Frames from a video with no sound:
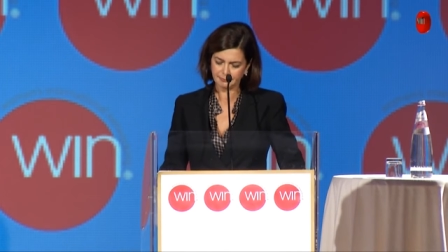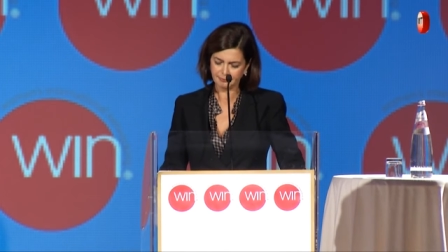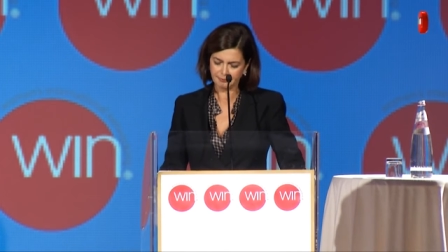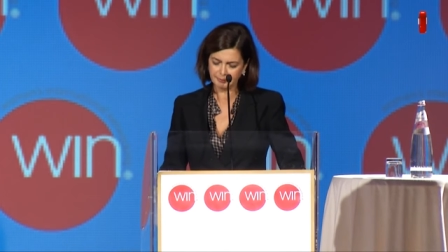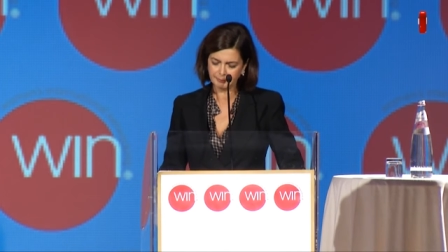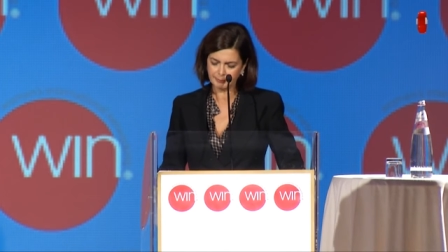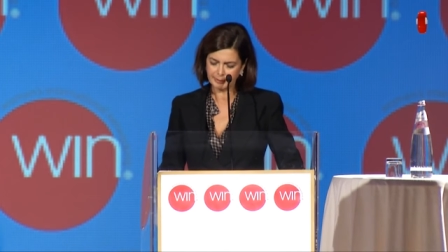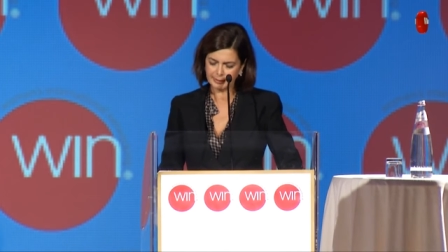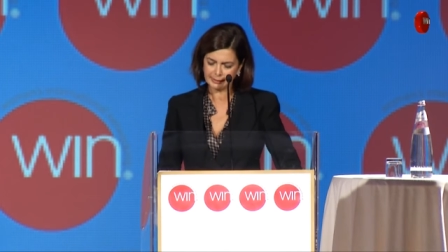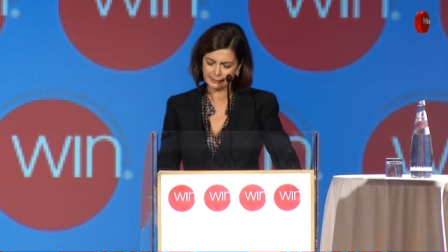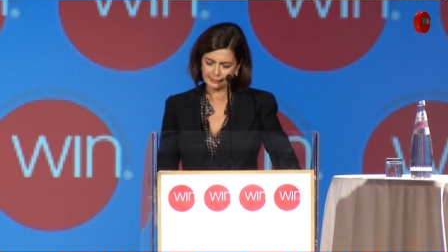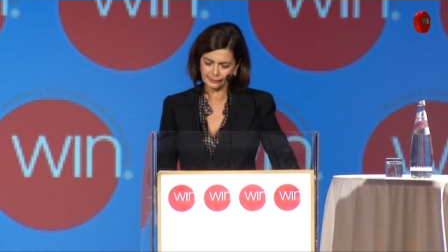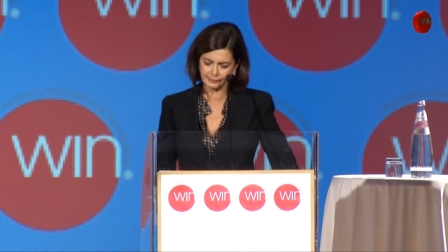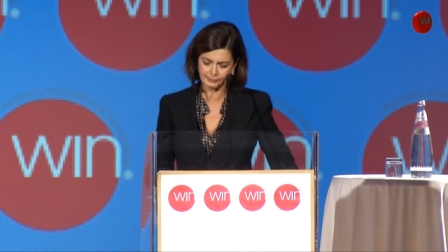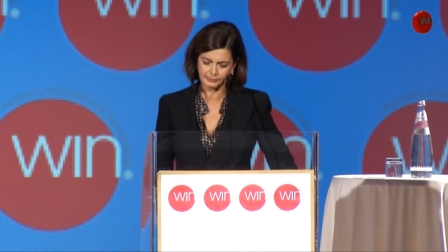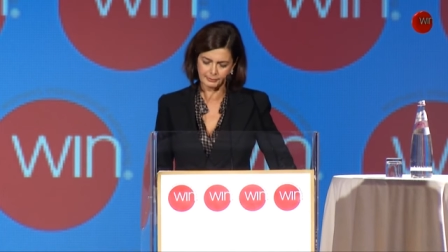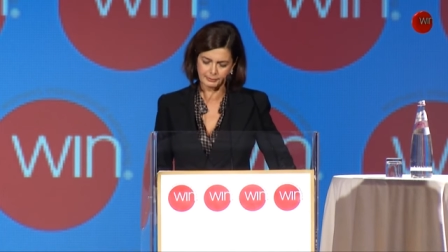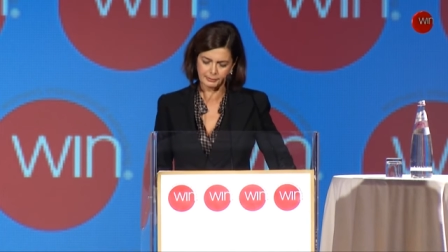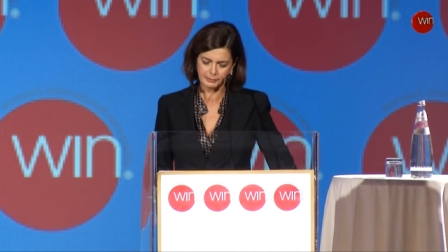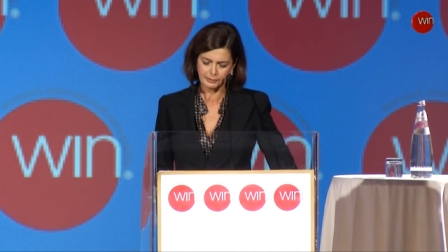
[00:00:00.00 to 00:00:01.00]
feminine
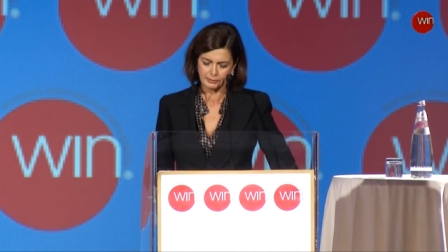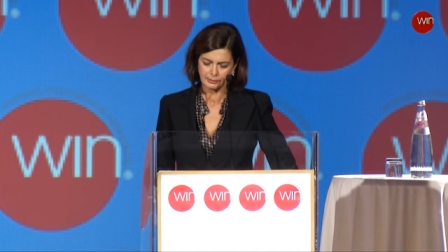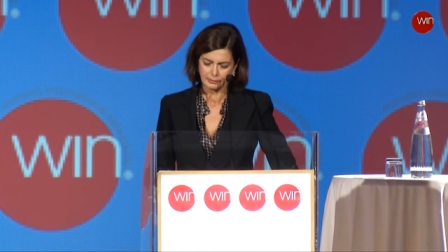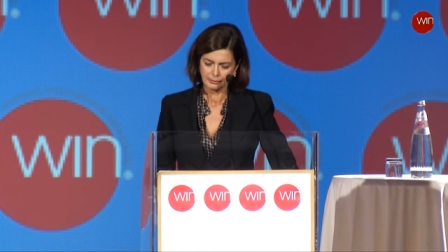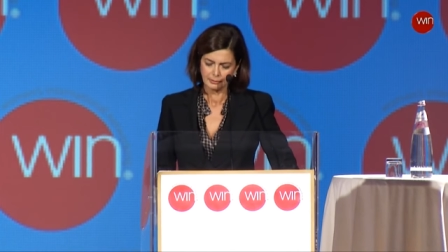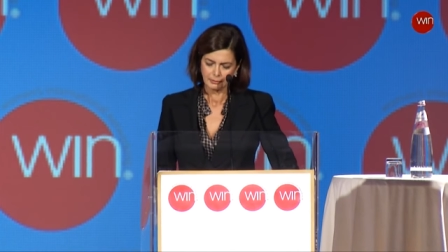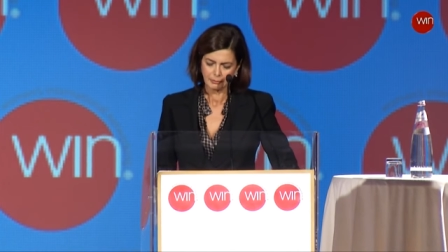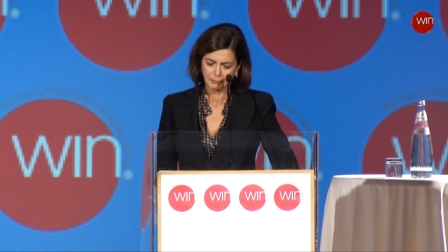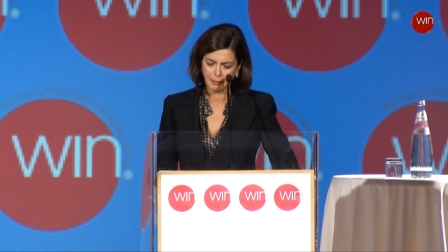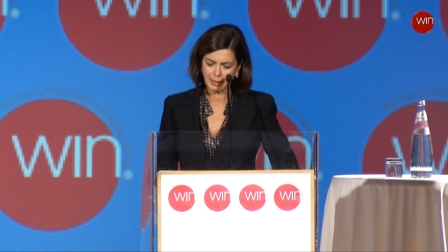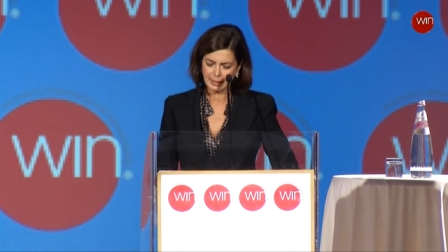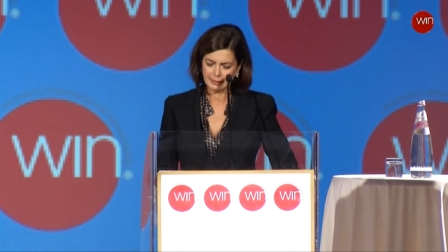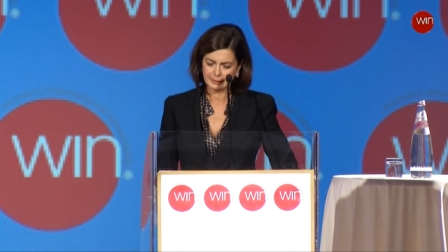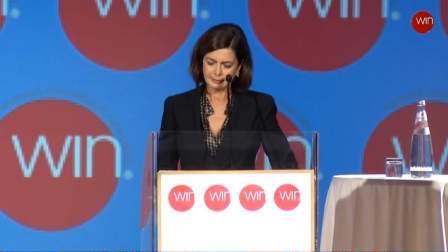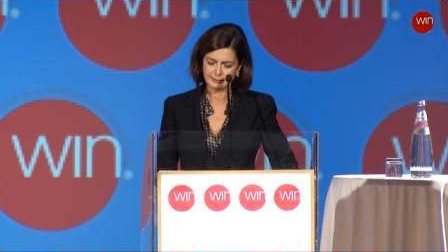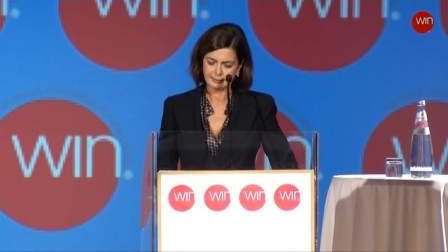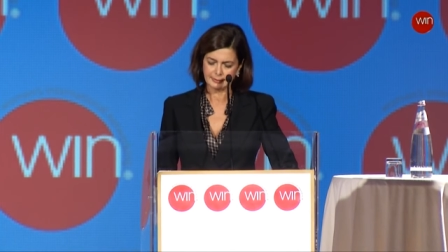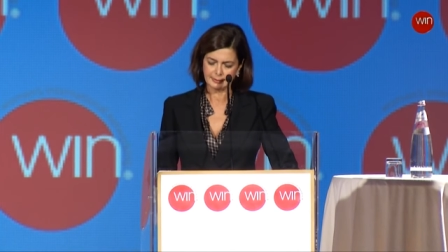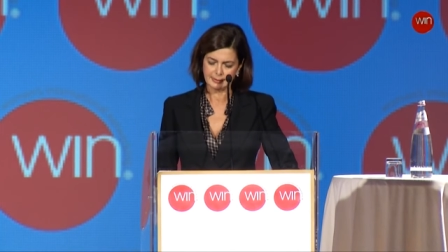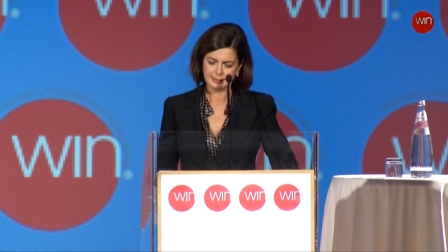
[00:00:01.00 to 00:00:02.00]

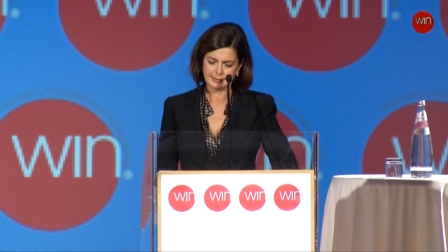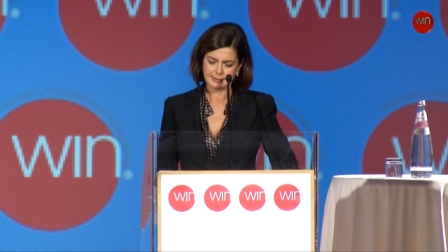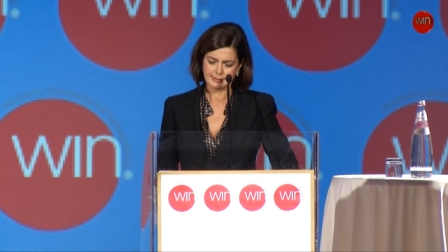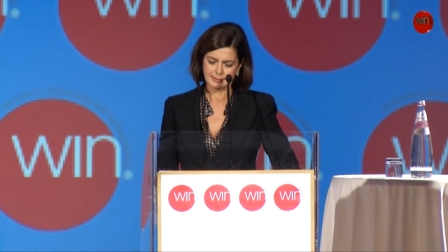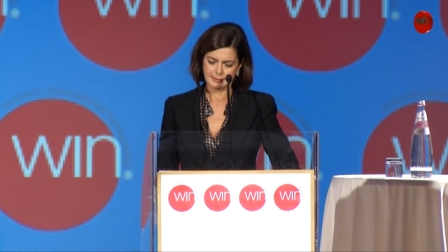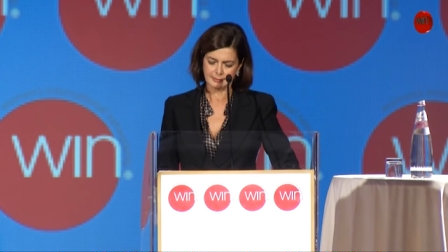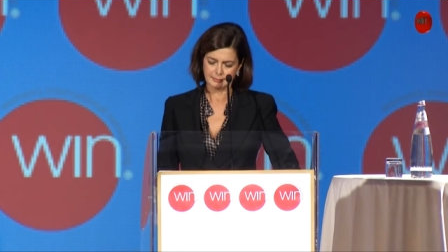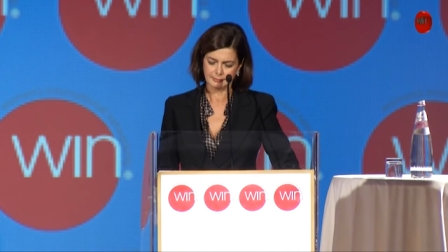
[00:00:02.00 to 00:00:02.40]
qualities